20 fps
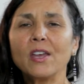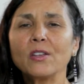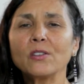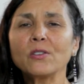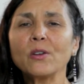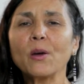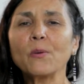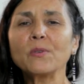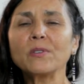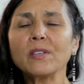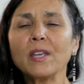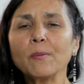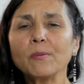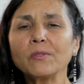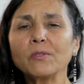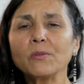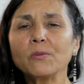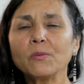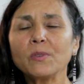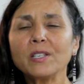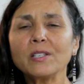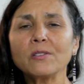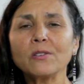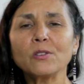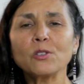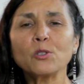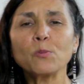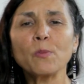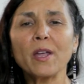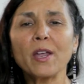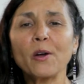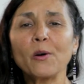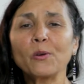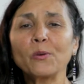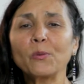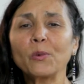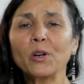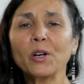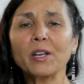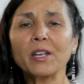So I was able to research my
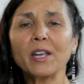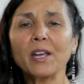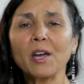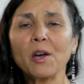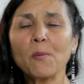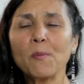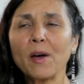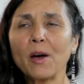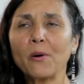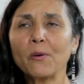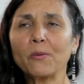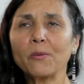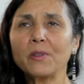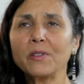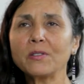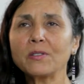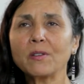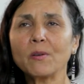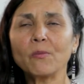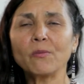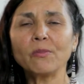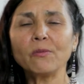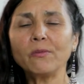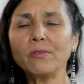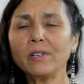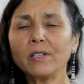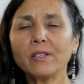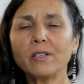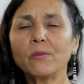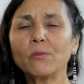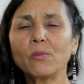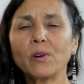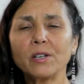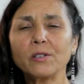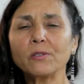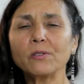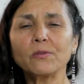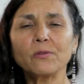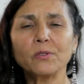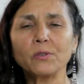own work and come out with some really
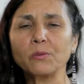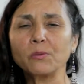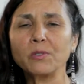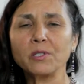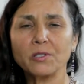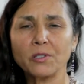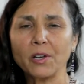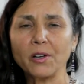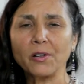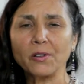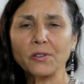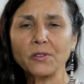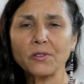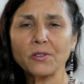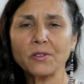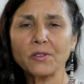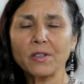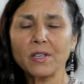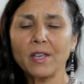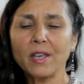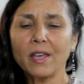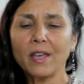wonderful results.